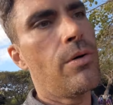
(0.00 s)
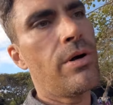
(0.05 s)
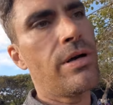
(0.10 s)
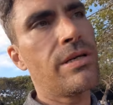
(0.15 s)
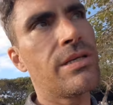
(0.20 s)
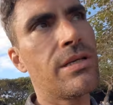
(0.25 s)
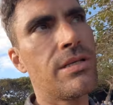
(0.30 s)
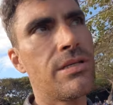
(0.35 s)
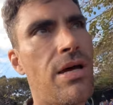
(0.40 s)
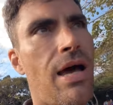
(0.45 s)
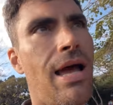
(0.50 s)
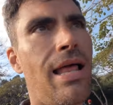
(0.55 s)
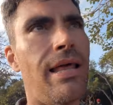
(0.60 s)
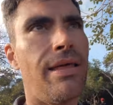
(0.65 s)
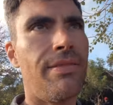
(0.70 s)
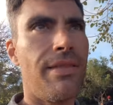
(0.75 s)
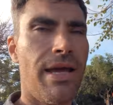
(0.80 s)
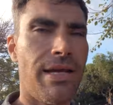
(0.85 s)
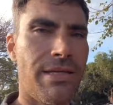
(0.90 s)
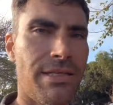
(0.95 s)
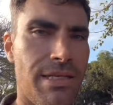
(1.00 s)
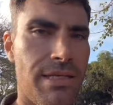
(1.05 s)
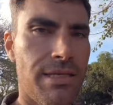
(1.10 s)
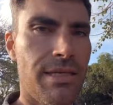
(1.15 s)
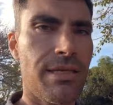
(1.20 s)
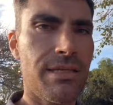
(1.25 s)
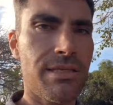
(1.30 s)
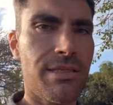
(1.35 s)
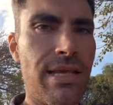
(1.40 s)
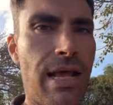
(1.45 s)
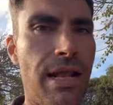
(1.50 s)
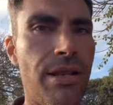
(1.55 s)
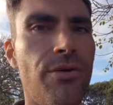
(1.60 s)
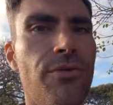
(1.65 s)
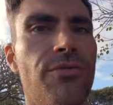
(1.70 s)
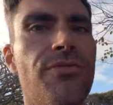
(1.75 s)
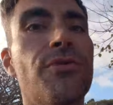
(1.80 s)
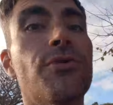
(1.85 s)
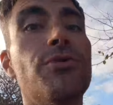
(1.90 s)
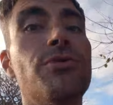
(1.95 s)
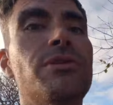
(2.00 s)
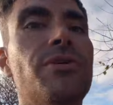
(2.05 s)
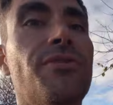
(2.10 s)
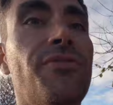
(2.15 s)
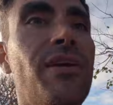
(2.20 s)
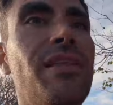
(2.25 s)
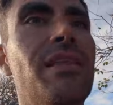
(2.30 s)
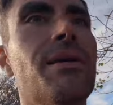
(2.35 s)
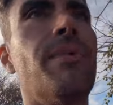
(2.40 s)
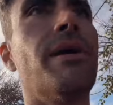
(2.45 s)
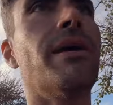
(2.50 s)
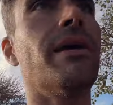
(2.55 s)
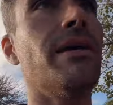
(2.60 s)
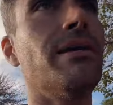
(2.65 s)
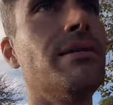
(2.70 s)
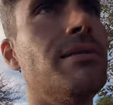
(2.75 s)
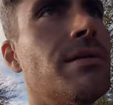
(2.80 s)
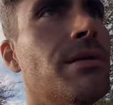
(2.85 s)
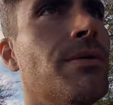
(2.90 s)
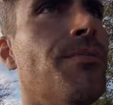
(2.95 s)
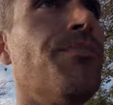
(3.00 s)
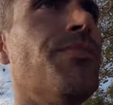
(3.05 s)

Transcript: Whereas in Thailand, they actually sell you food to feed the monkeys.